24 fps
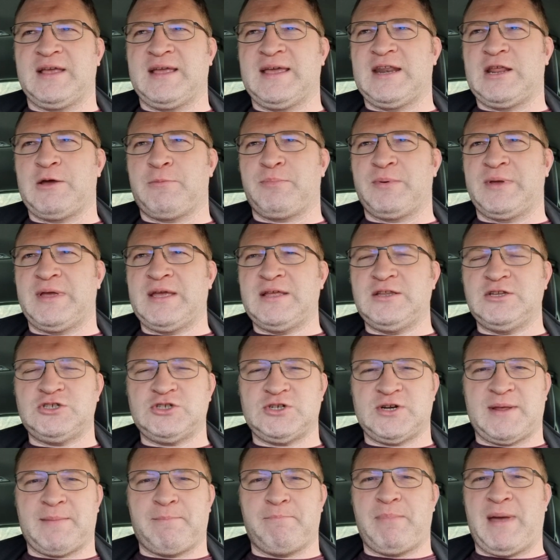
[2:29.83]
get up
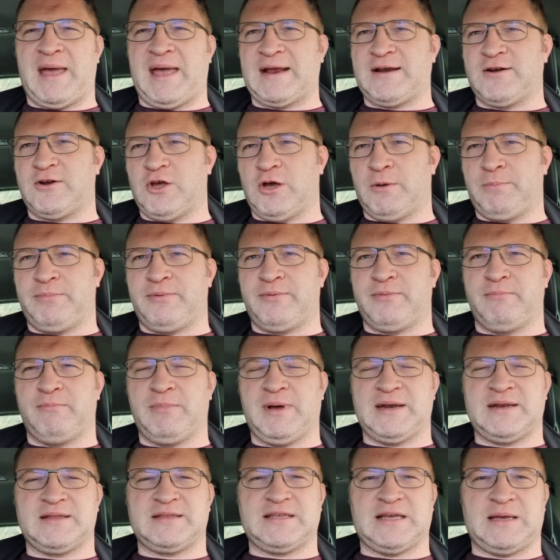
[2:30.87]
injured and banged up
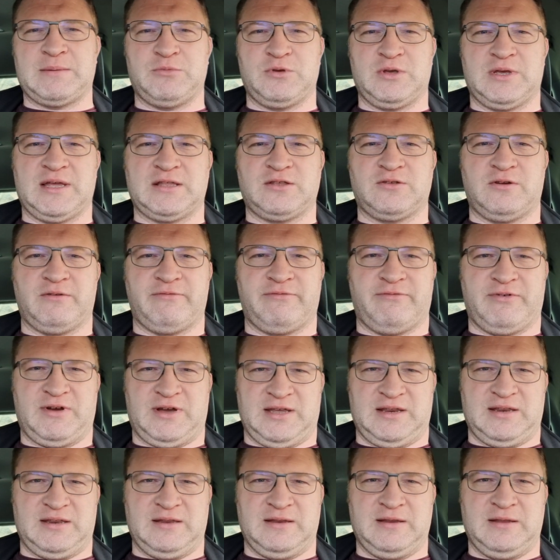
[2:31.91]
by the time you get to the
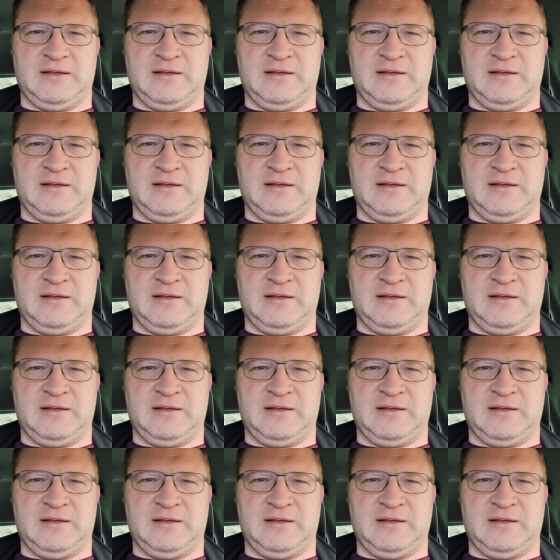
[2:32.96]
fight,